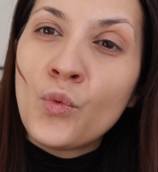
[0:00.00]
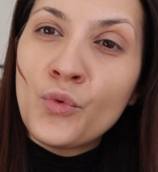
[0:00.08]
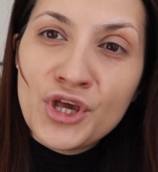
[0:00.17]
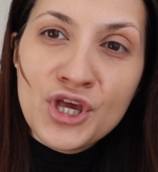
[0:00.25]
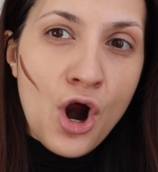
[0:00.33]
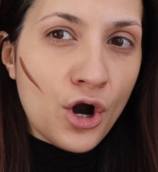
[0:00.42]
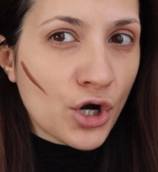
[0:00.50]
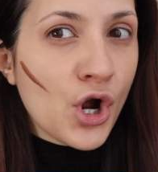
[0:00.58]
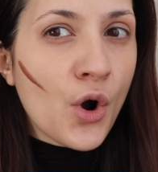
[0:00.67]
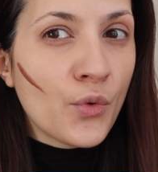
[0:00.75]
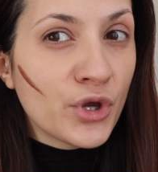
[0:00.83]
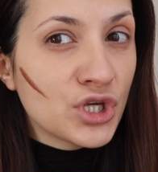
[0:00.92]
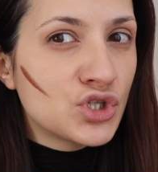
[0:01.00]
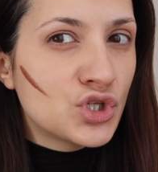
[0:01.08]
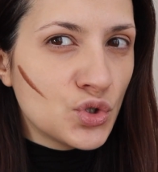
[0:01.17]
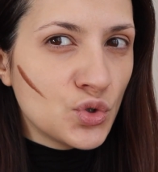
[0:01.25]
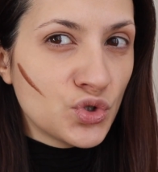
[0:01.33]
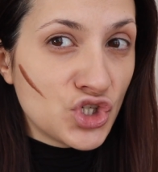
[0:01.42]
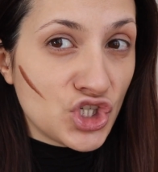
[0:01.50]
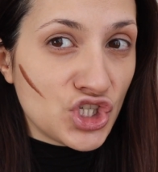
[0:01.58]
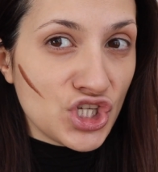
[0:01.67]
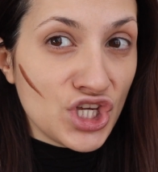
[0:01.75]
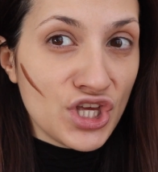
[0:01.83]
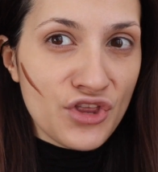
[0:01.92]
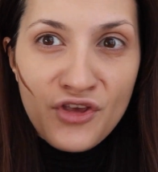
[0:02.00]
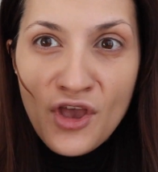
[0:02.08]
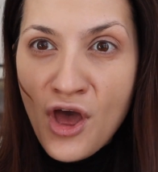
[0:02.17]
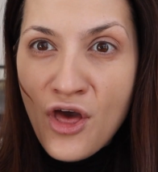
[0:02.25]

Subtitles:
We are going to cheat